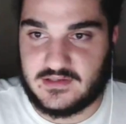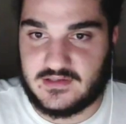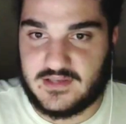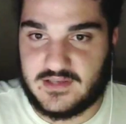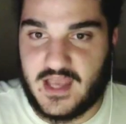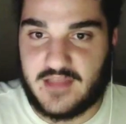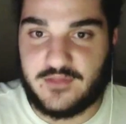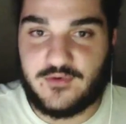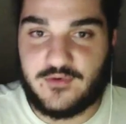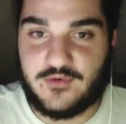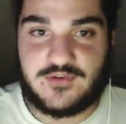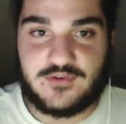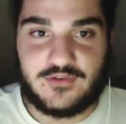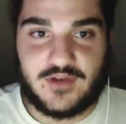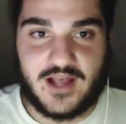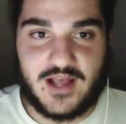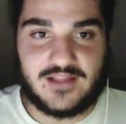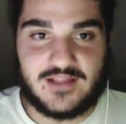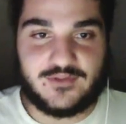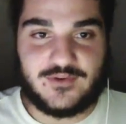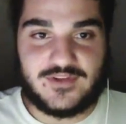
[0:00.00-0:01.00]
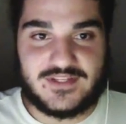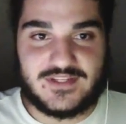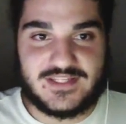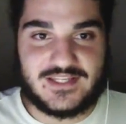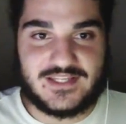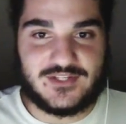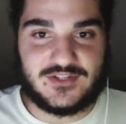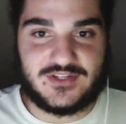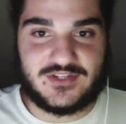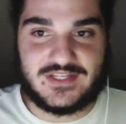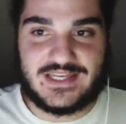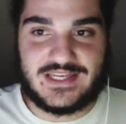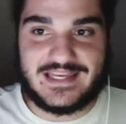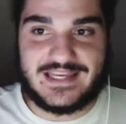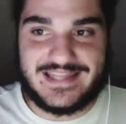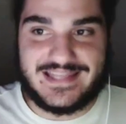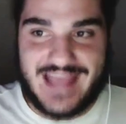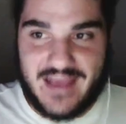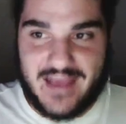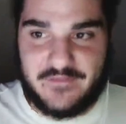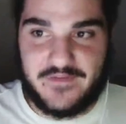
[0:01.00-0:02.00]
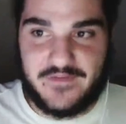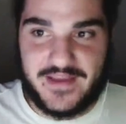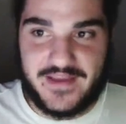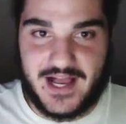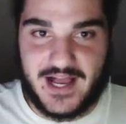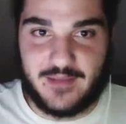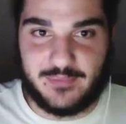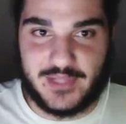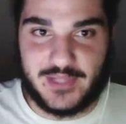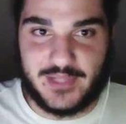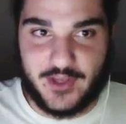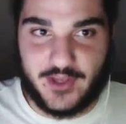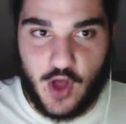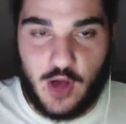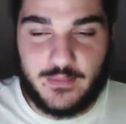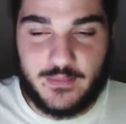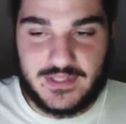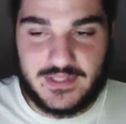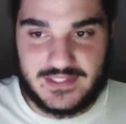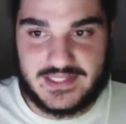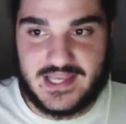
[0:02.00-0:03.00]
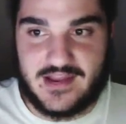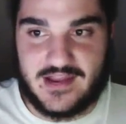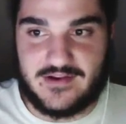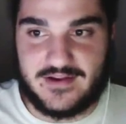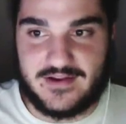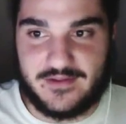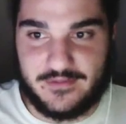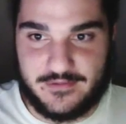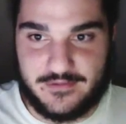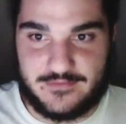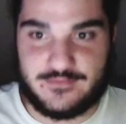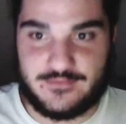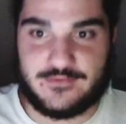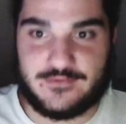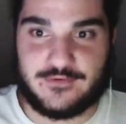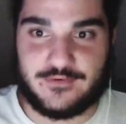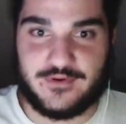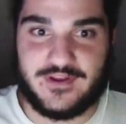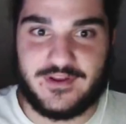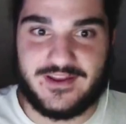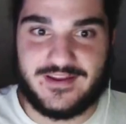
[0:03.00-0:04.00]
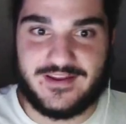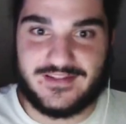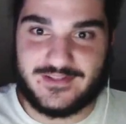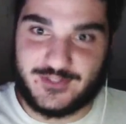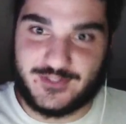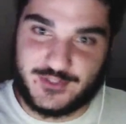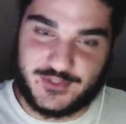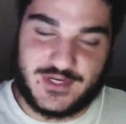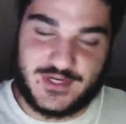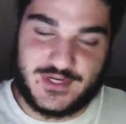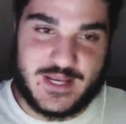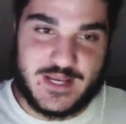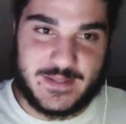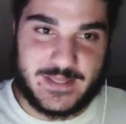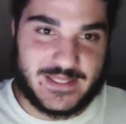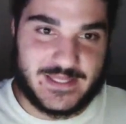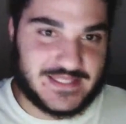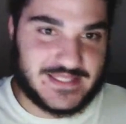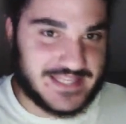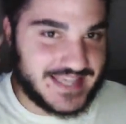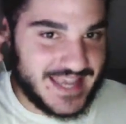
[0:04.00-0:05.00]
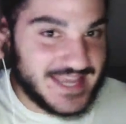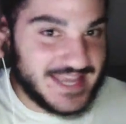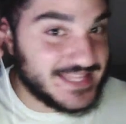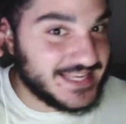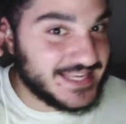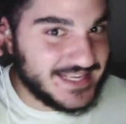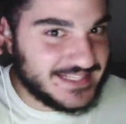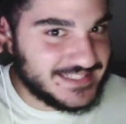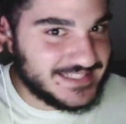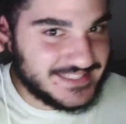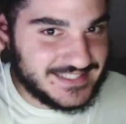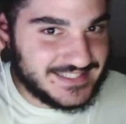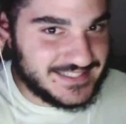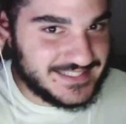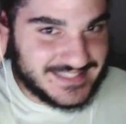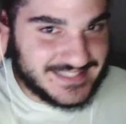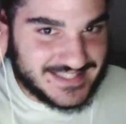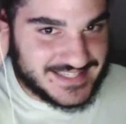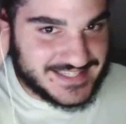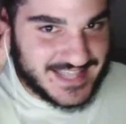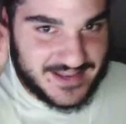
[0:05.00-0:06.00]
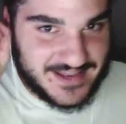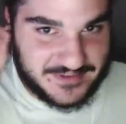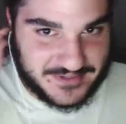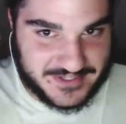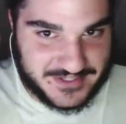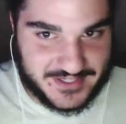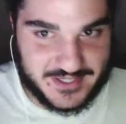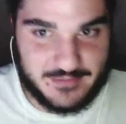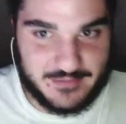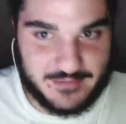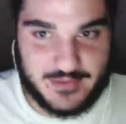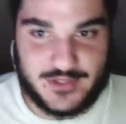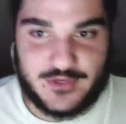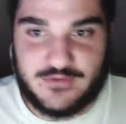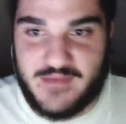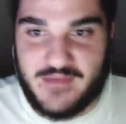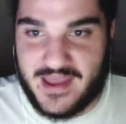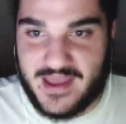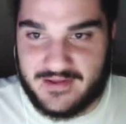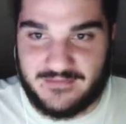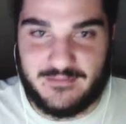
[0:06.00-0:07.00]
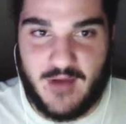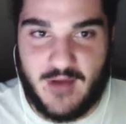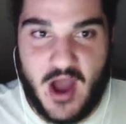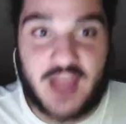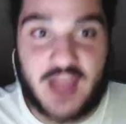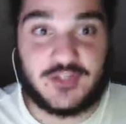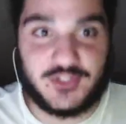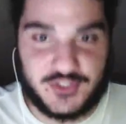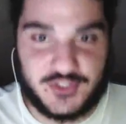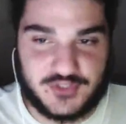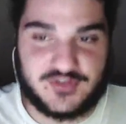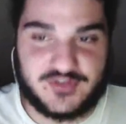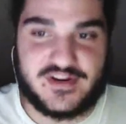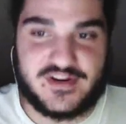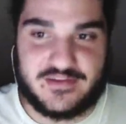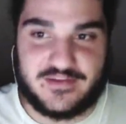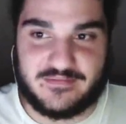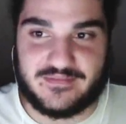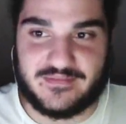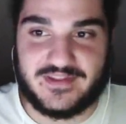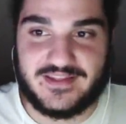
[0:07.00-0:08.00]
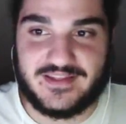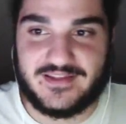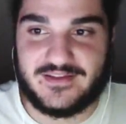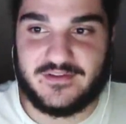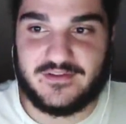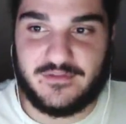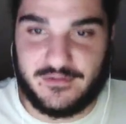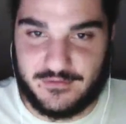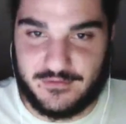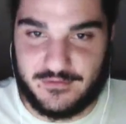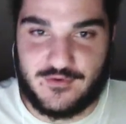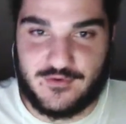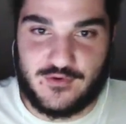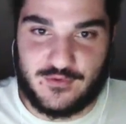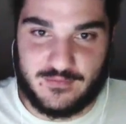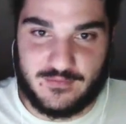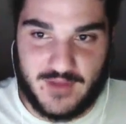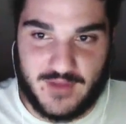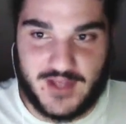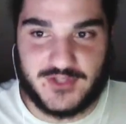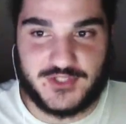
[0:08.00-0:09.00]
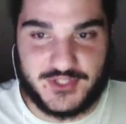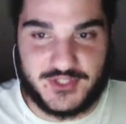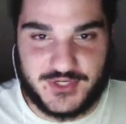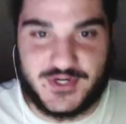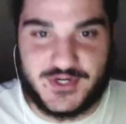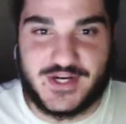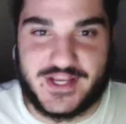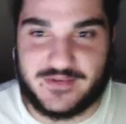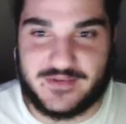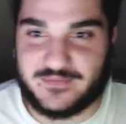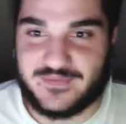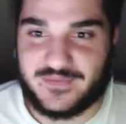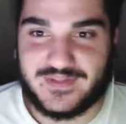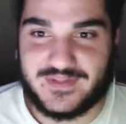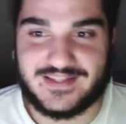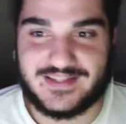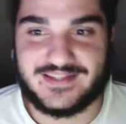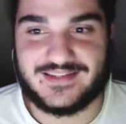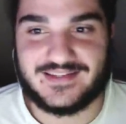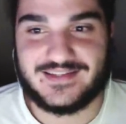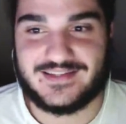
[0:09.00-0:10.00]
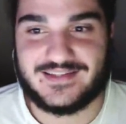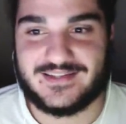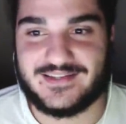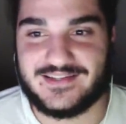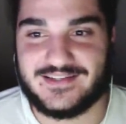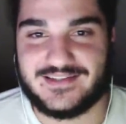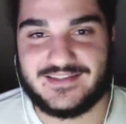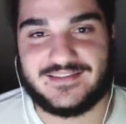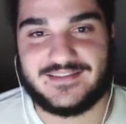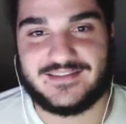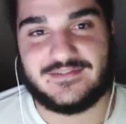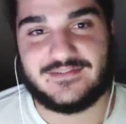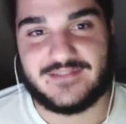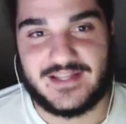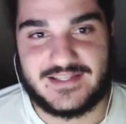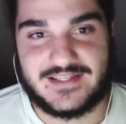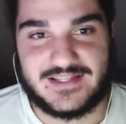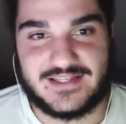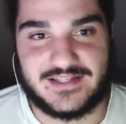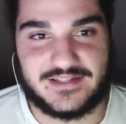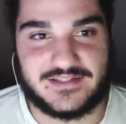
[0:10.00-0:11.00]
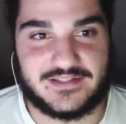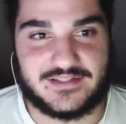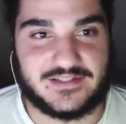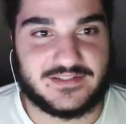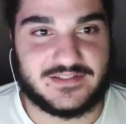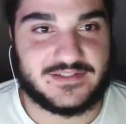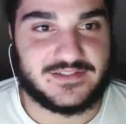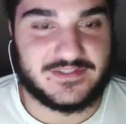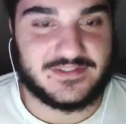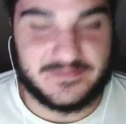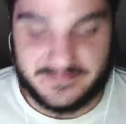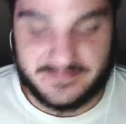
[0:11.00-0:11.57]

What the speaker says: Yeah, I thought you said you could hear the FA Cup, like, commentary through the stream. I was like, how the hell does that work? But you meant my stream through my stream. That's hilarious.